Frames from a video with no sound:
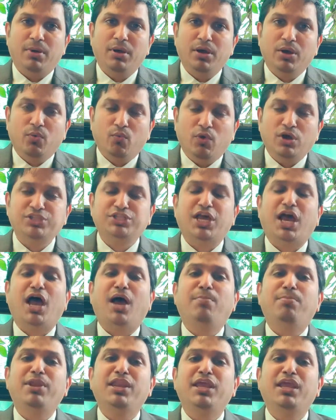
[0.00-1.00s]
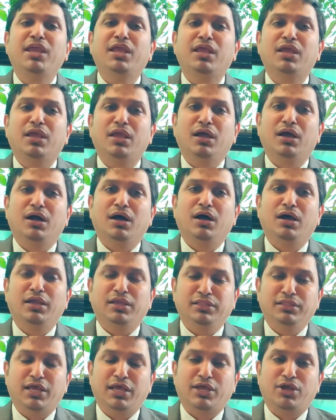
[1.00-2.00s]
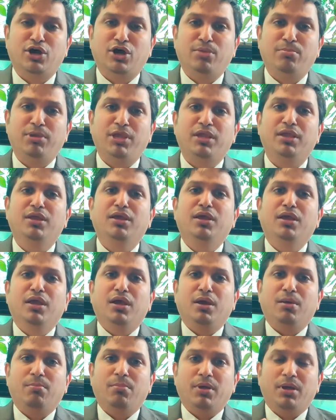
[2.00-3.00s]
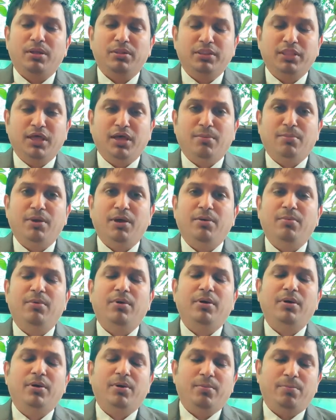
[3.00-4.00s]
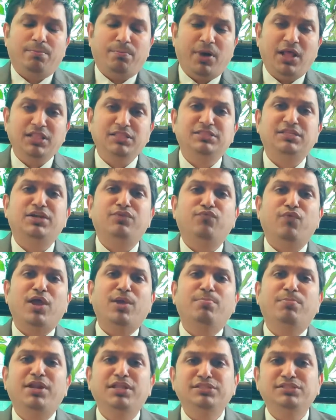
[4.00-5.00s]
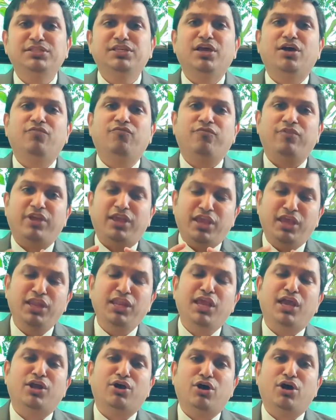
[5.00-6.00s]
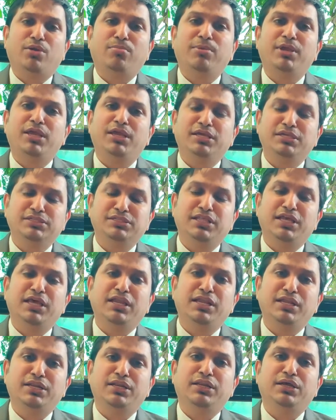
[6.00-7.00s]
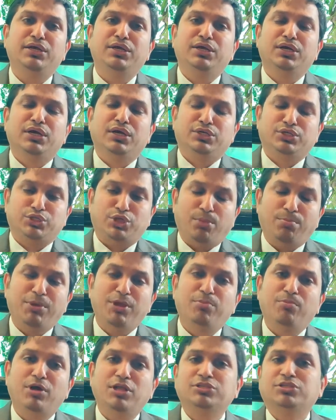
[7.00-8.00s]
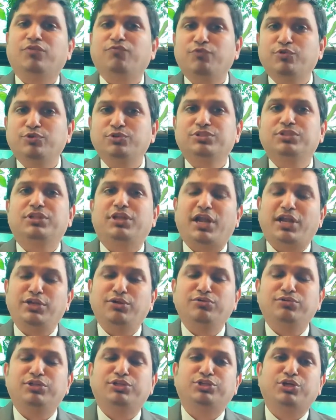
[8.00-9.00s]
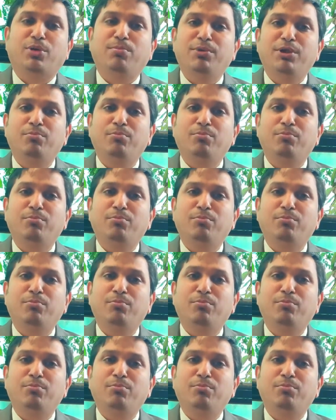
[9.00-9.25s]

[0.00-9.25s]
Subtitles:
what's happening in the economy. The pulse and vibrancy of any economy is there in shopping malls. Of course, right now the shopping